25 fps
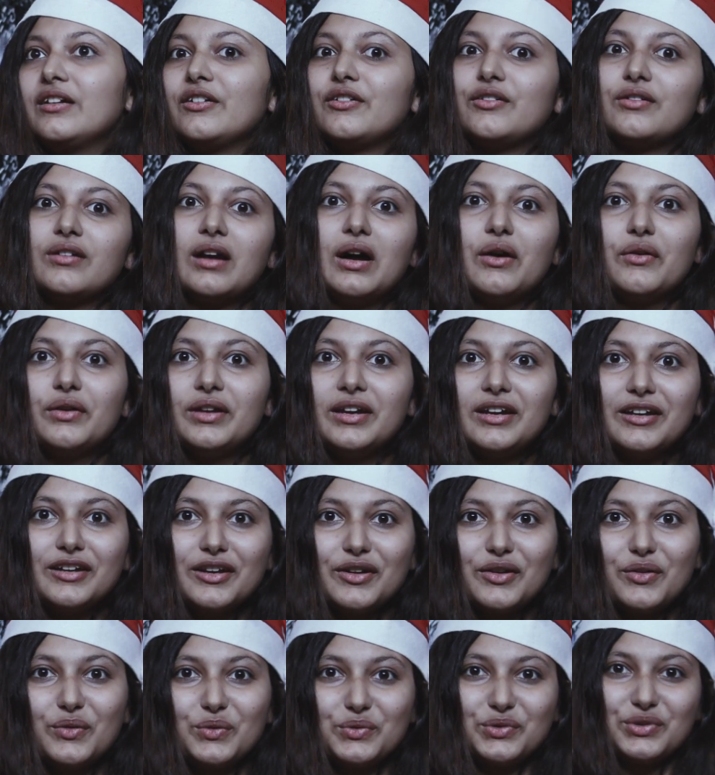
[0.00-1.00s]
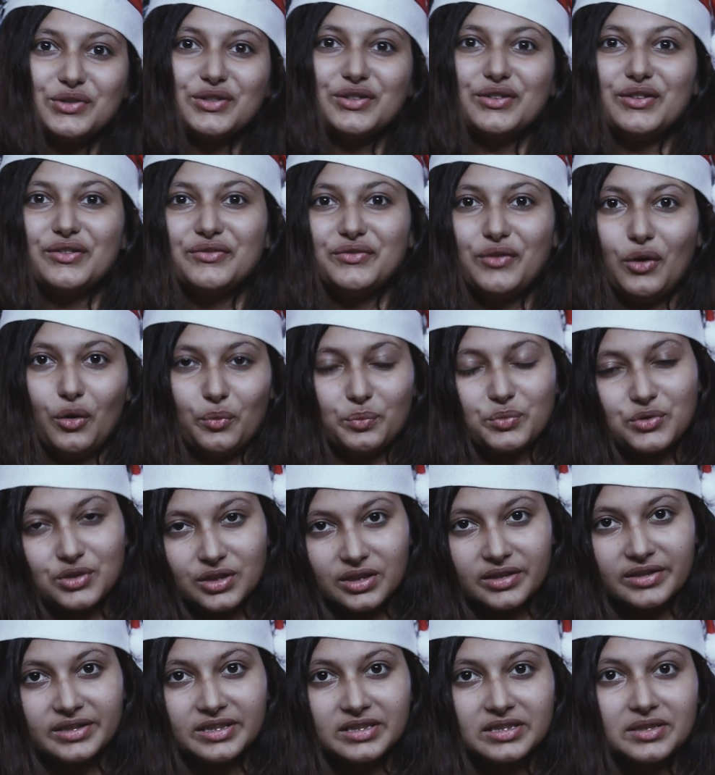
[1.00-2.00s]
drowning in an ocean of
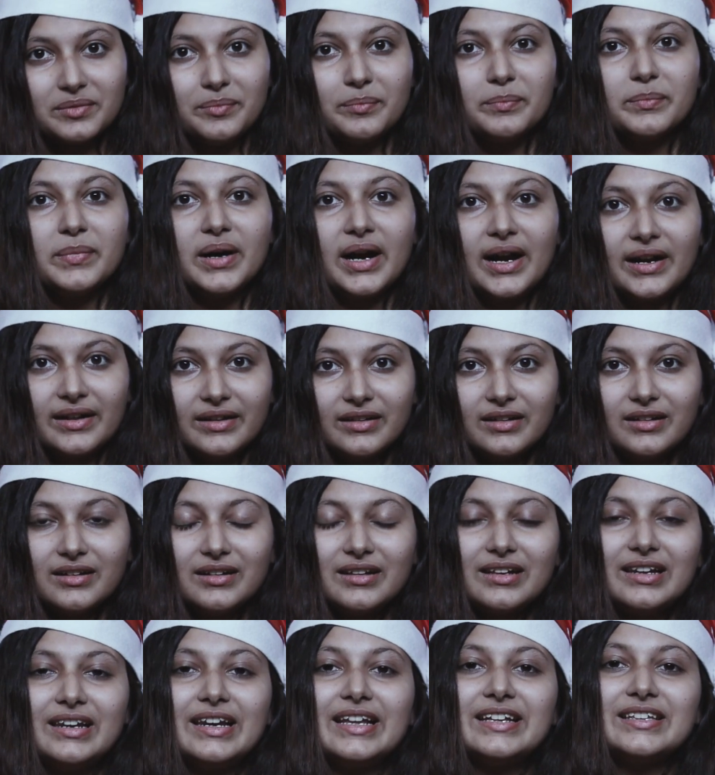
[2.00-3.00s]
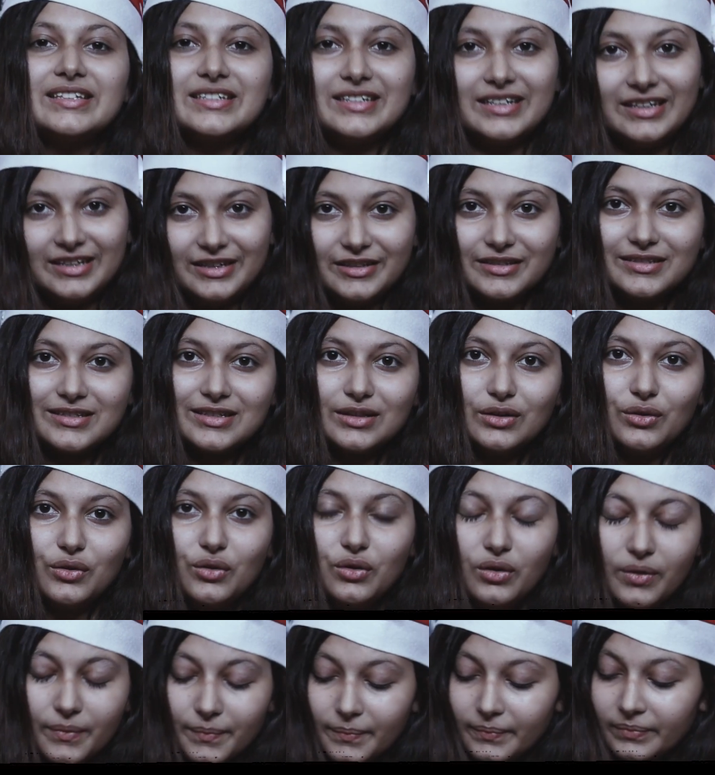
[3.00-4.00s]
options. But let's take it
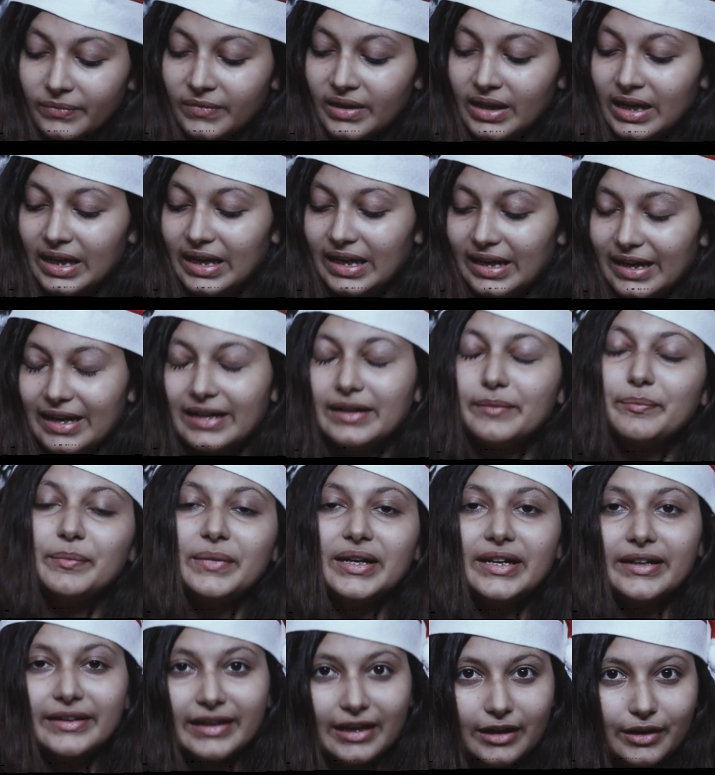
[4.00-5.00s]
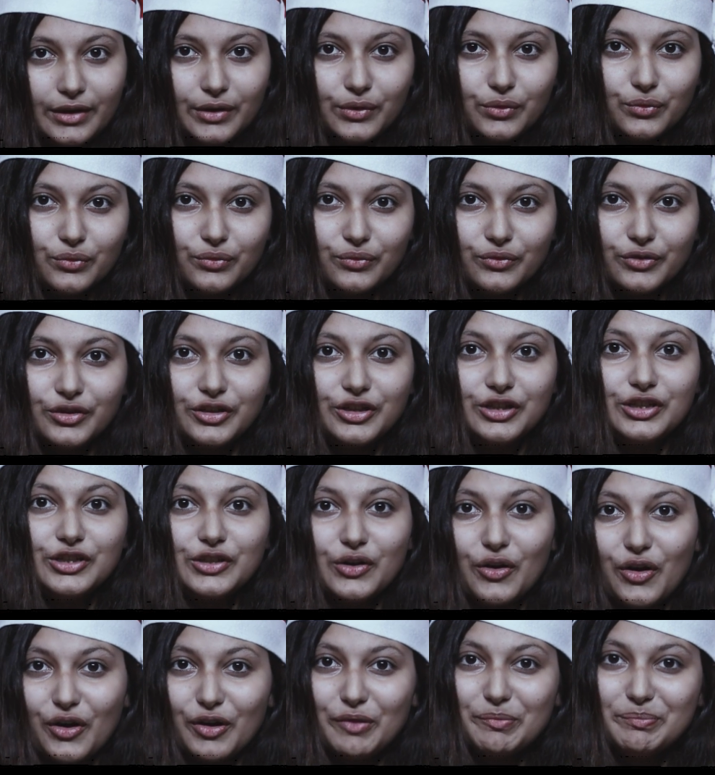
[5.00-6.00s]
slow. Let me tell you,
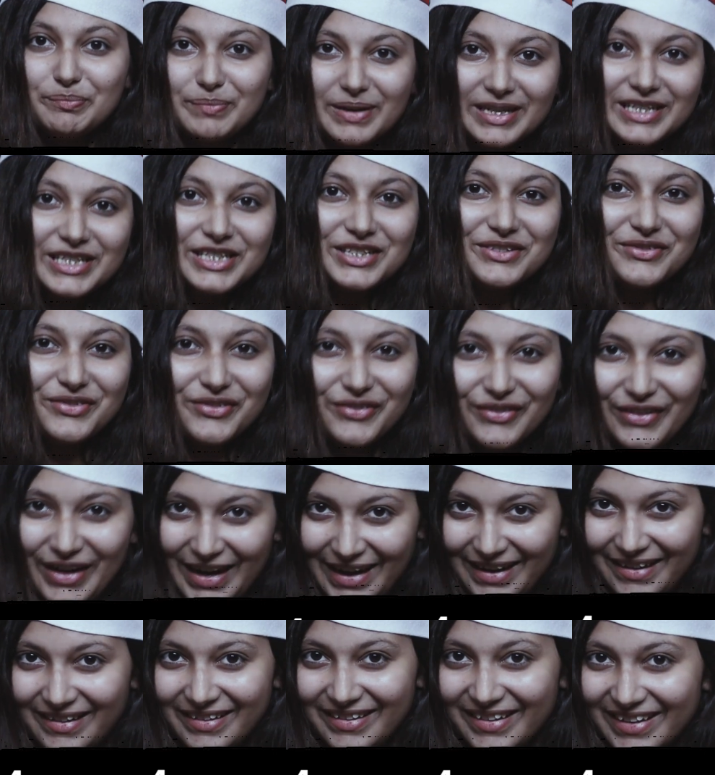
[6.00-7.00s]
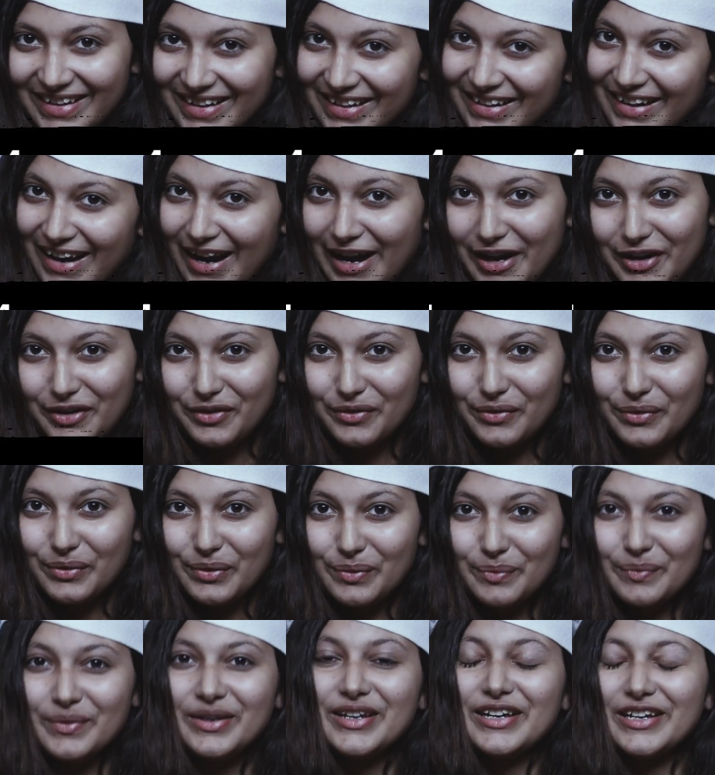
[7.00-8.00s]
your best friend in
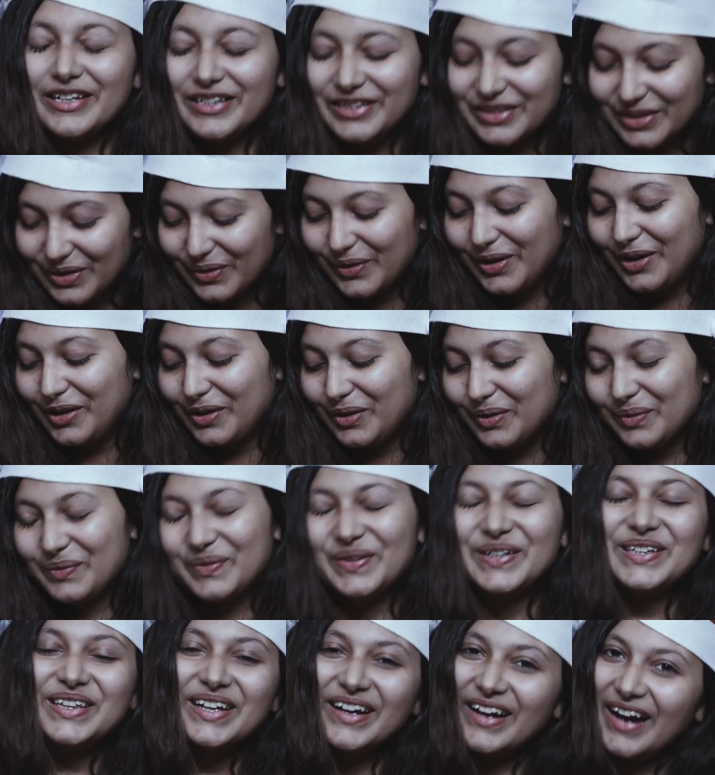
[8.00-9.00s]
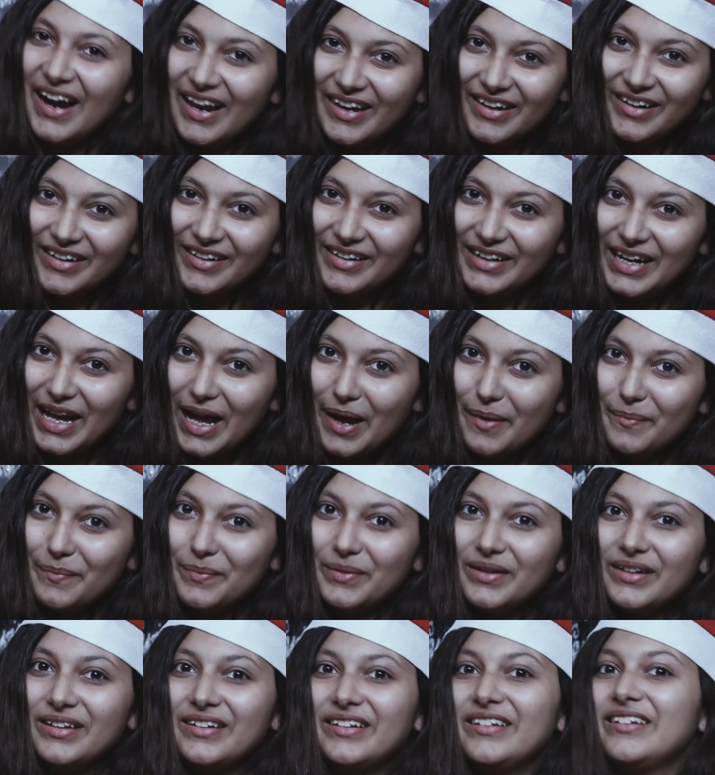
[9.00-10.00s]
Lightroom is going to be the color
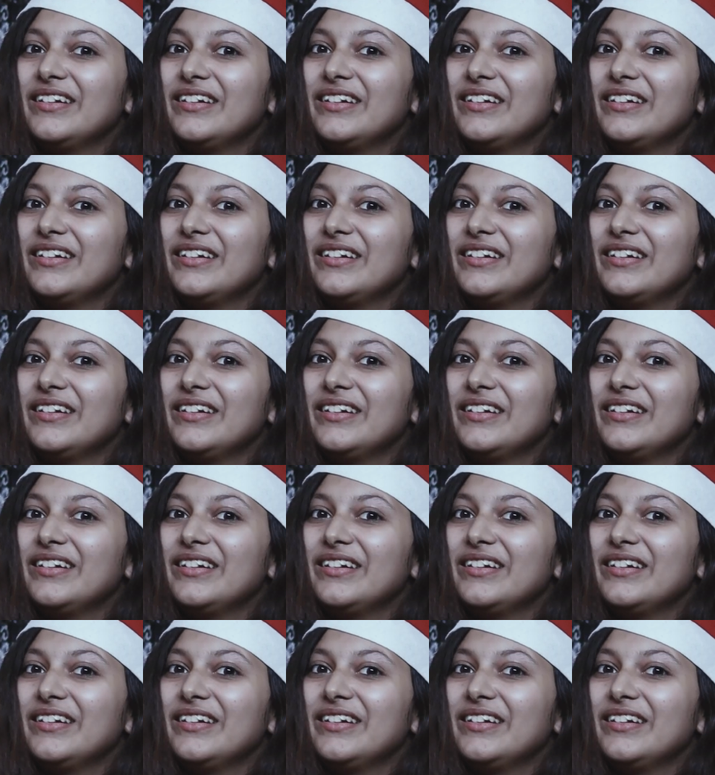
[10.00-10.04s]
tab.